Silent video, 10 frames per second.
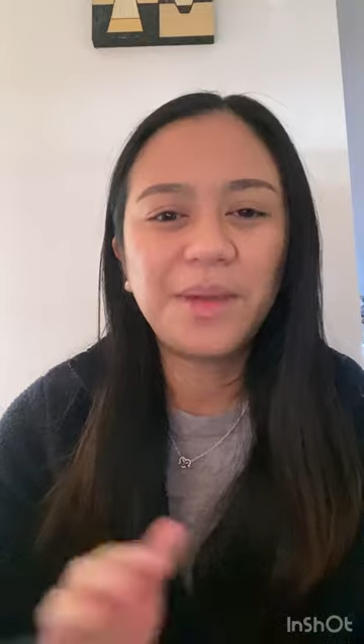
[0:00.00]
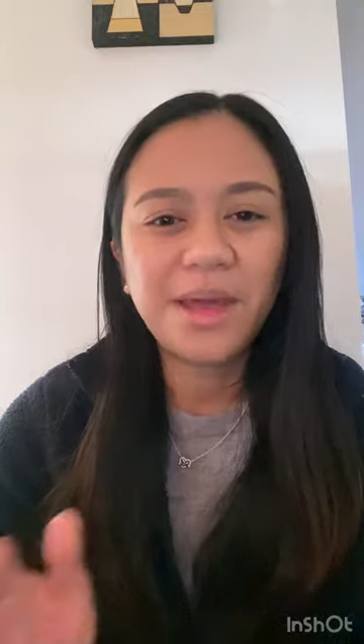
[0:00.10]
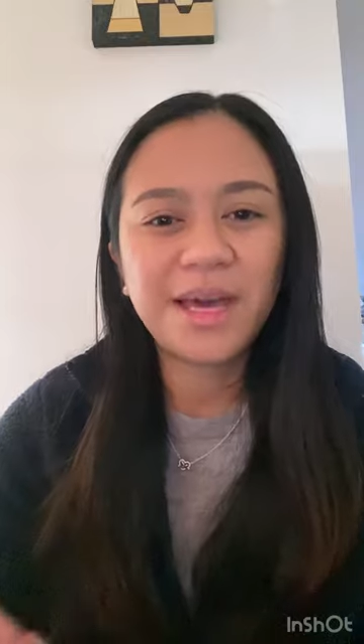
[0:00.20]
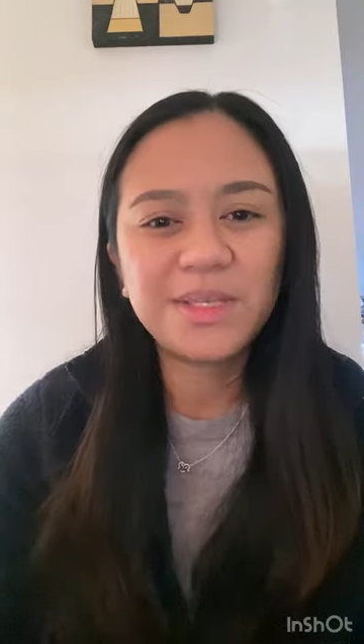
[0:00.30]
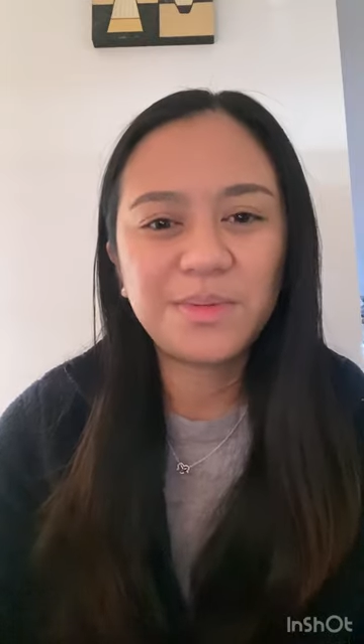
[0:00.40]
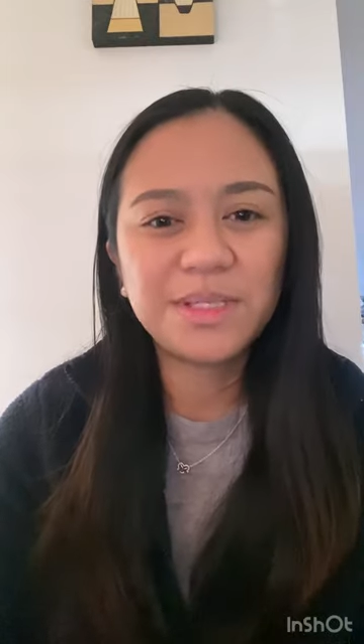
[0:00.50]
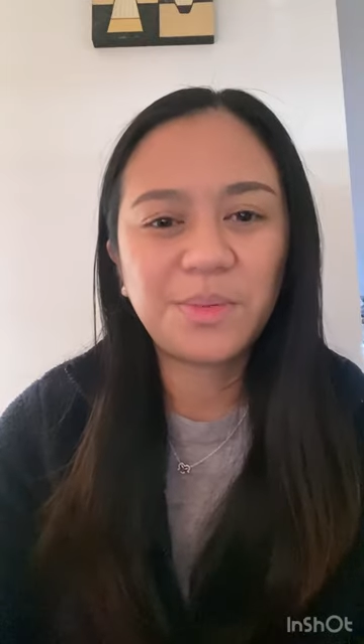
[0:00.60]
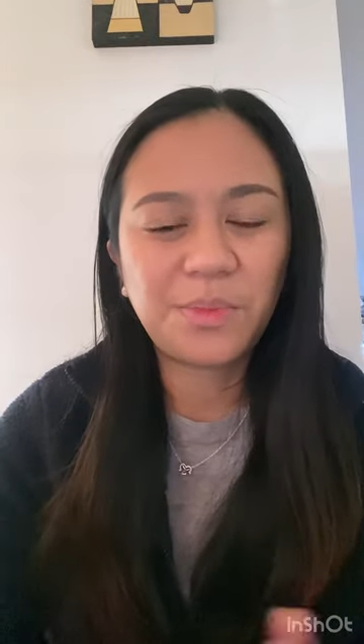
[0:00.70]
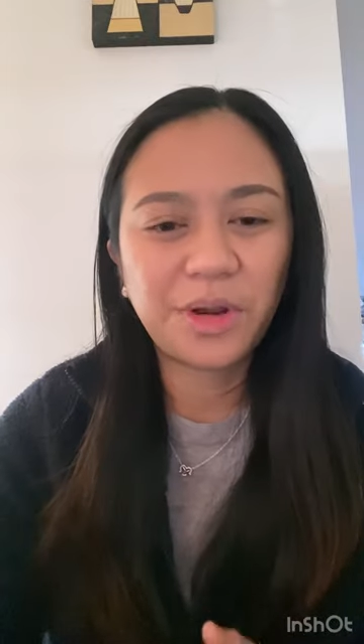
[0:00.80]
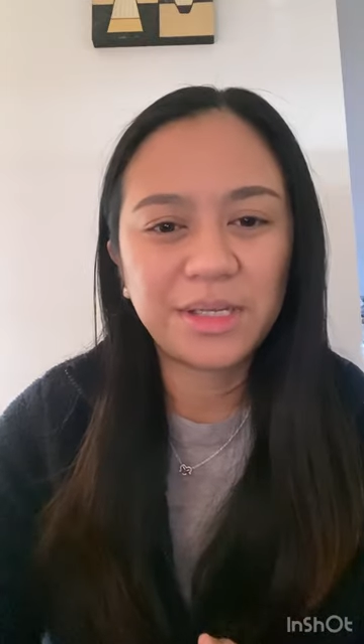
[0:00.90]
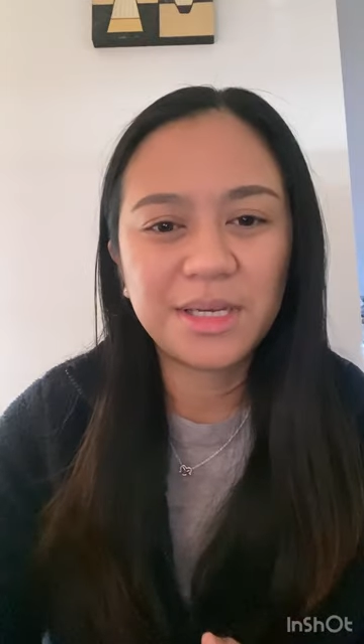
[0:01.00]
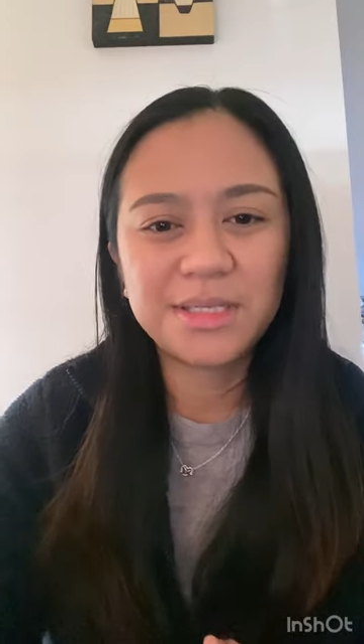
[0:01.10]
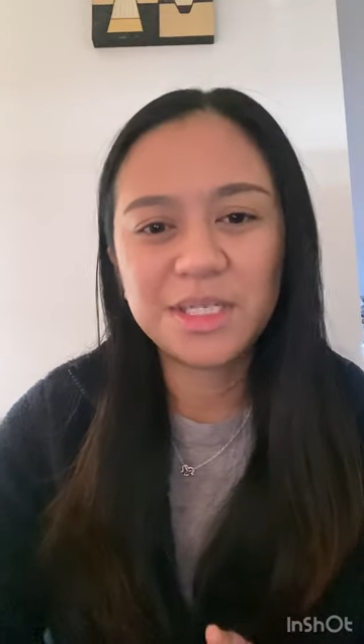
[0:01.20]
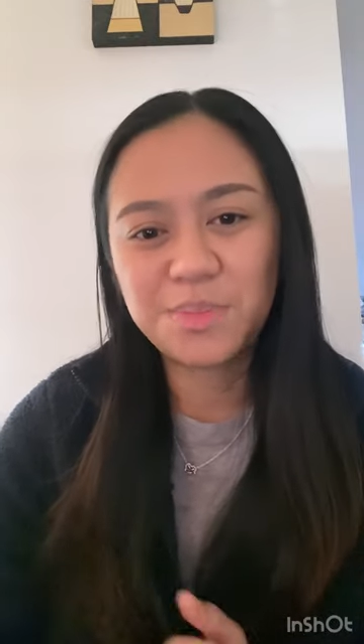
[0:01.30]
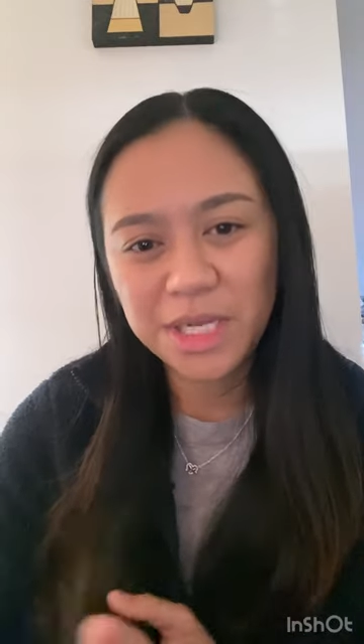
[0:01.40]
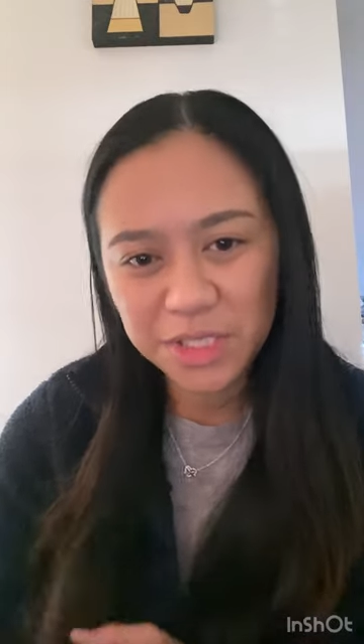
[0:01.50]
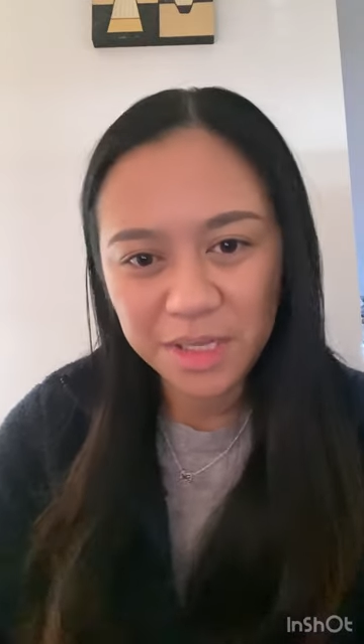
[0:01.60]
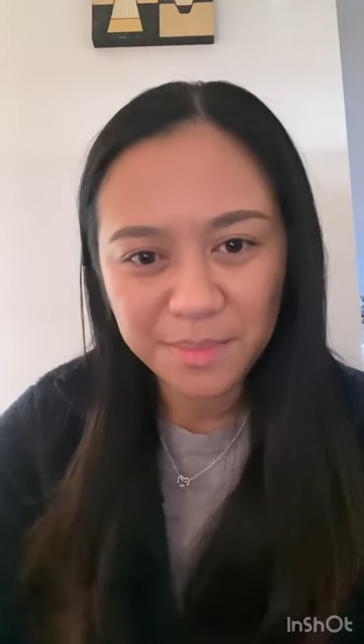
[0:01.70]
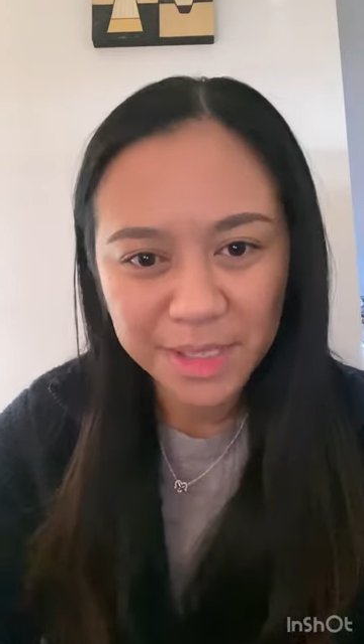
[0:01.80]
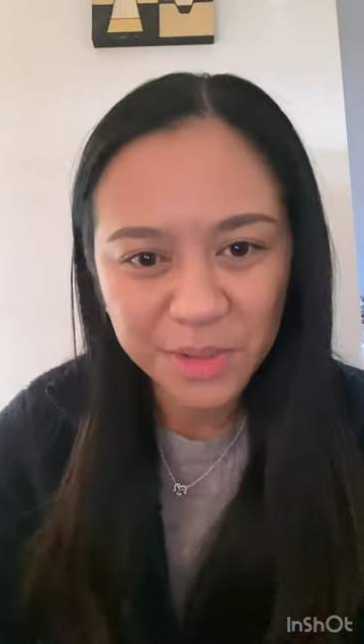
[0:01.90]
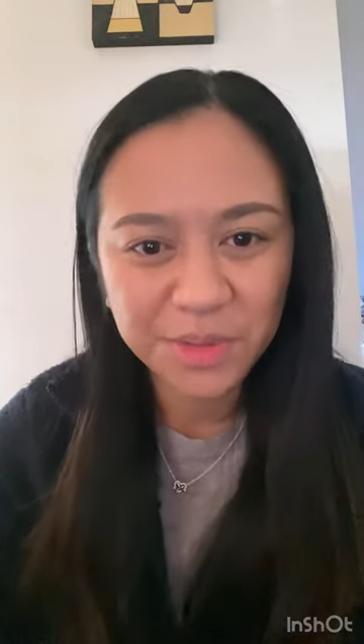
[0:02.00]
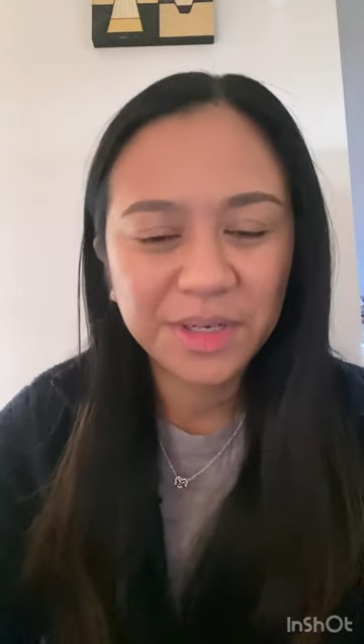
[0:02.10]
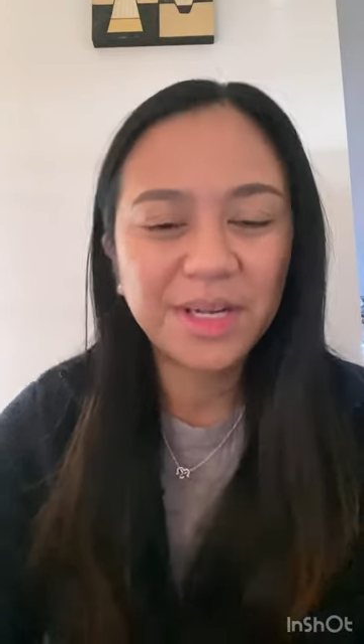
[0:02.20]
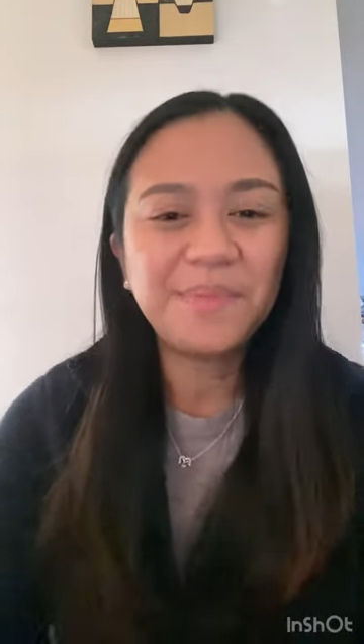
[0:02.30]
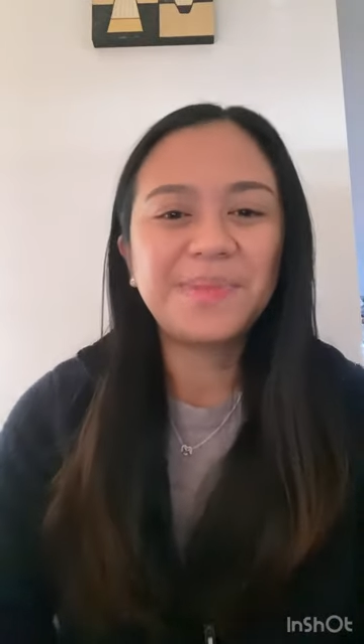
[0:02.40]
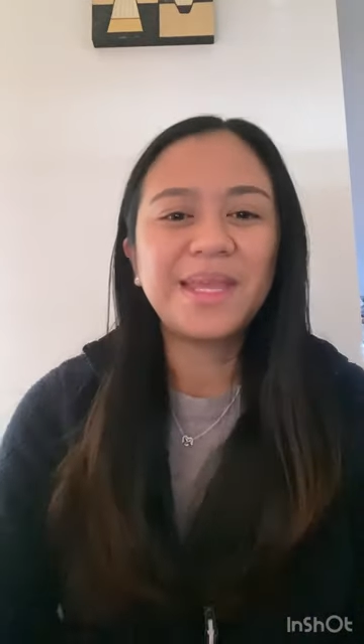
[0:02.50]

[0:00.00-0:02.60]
you guys will support us, especially my daughter.